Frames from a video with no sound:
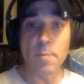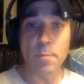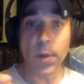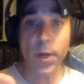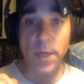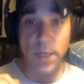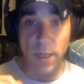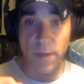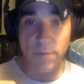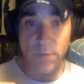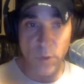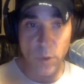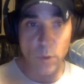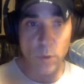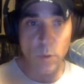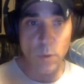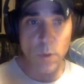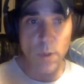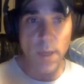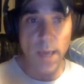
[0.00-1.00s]
but if
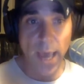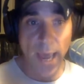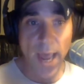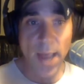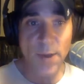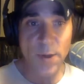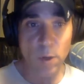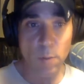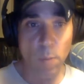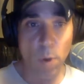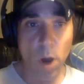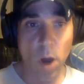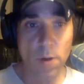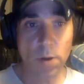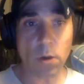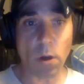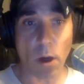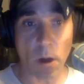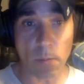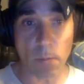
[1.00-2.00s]
you and your
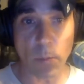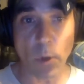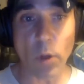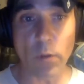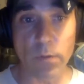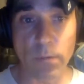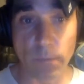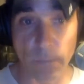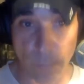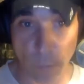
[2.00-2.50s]
partner are both